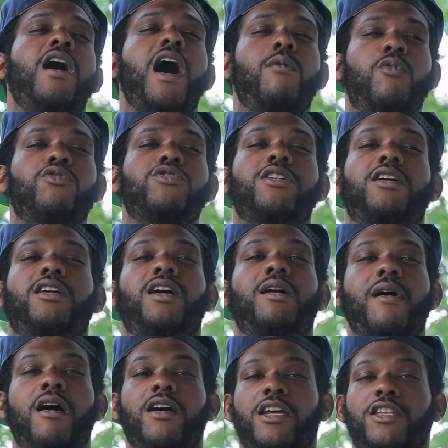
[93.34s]
I want y'all to
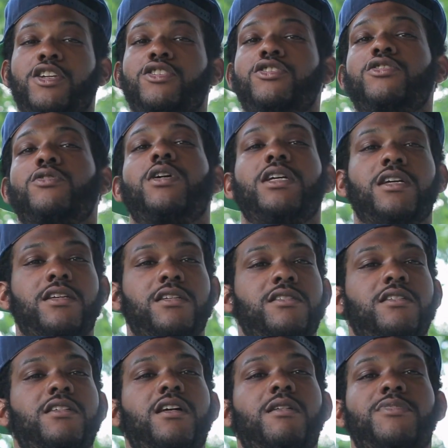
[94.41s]
come out and enjoy
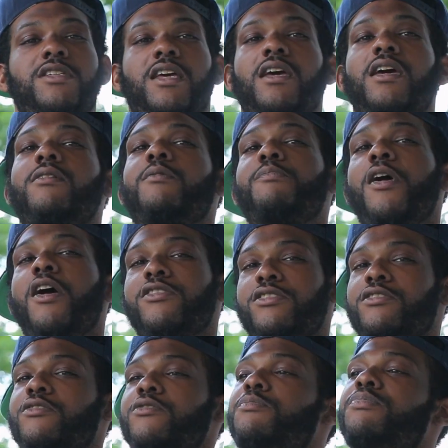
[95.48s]
this. You know what I'm saying?
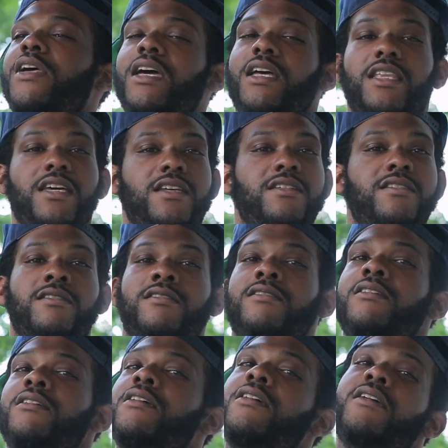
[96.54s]
Personal
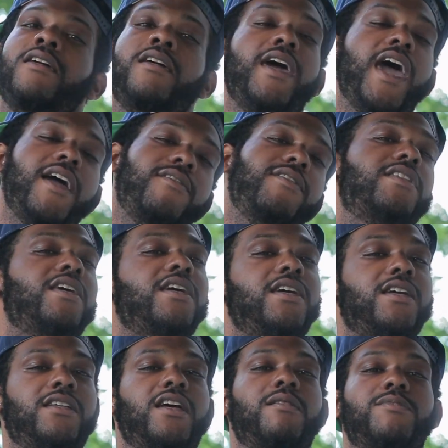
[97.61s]
playlists,
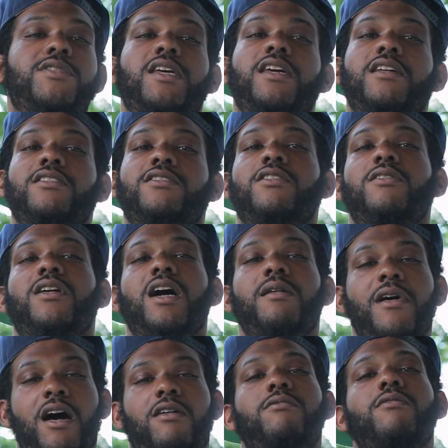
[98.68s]
everything. You know what I'm saying? So
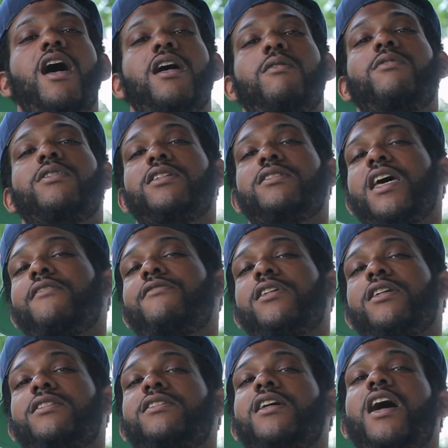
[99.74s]
come out, rock with us, have a
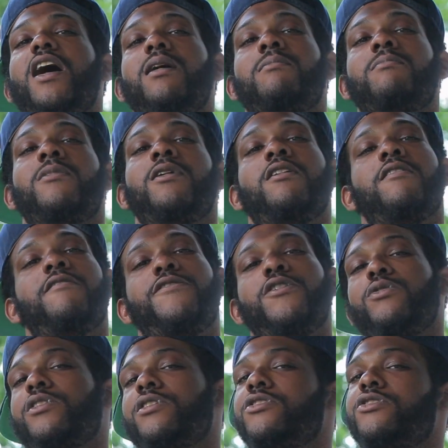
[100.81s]
good time.
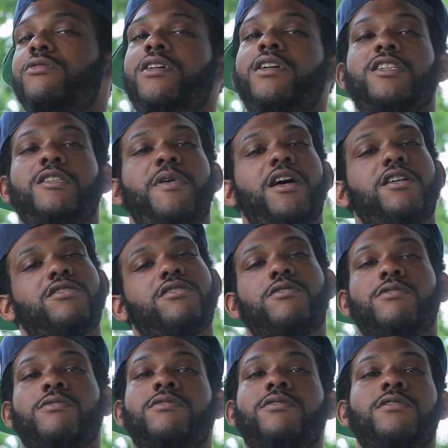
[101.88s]
Food and drink
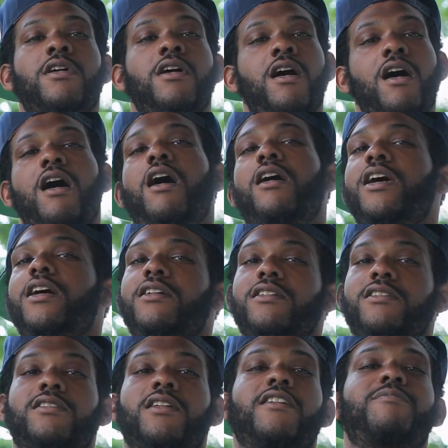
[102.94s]
specials, all that
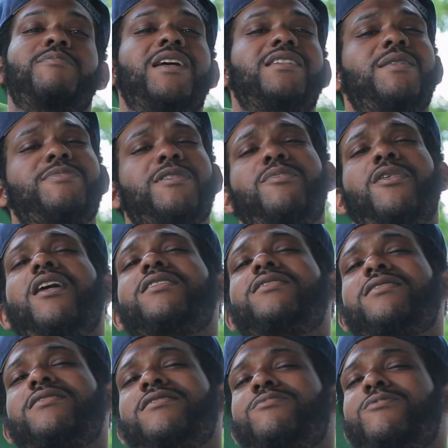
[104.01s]
good stuff, man. Tip your
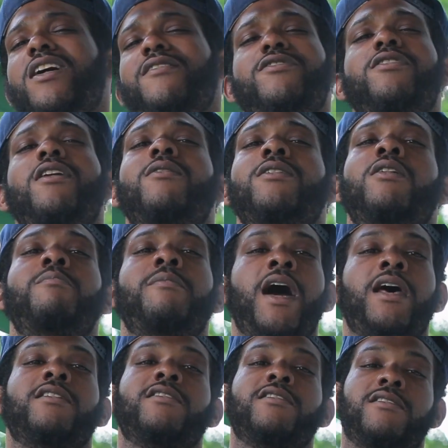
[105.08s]
bartenders wherever you go. It don't
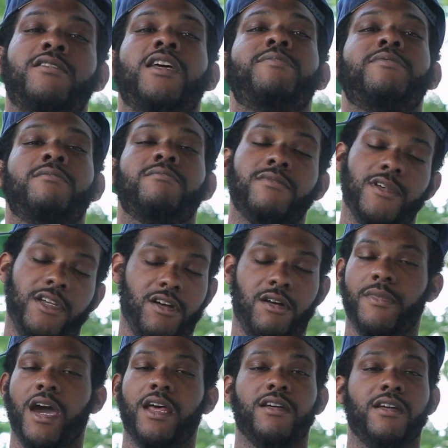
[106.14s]
matter. Just tip them. It
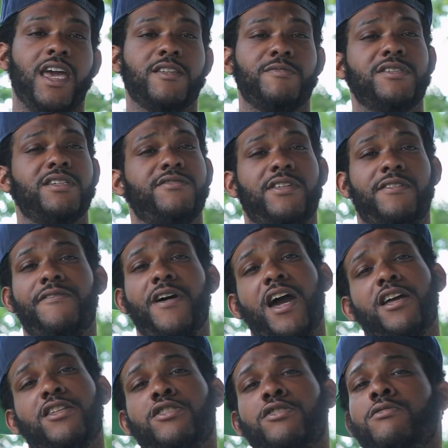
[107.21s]
don't matter. Especially if you
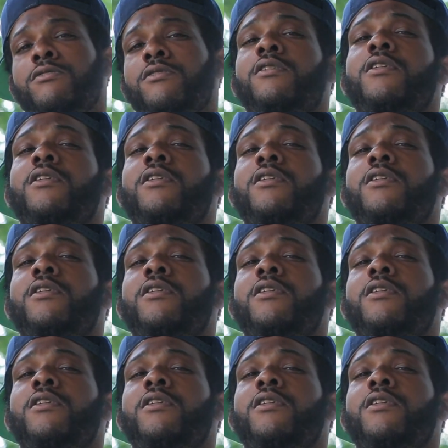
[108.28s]
find too.